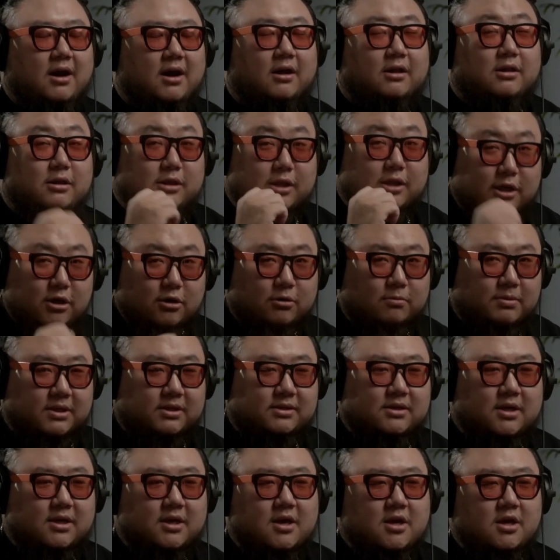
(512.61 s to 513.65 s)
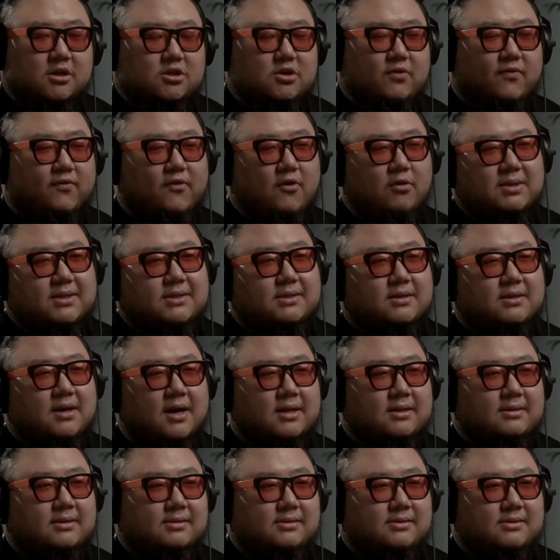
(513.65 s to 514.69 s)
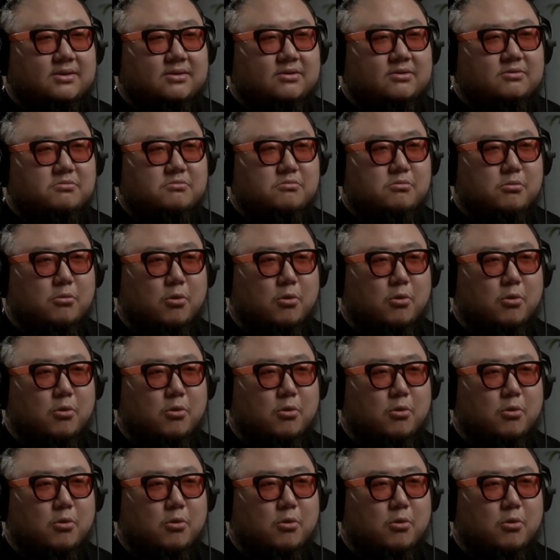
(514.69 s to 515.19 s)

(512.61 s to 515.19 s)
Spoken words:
a little bit to Fromis9's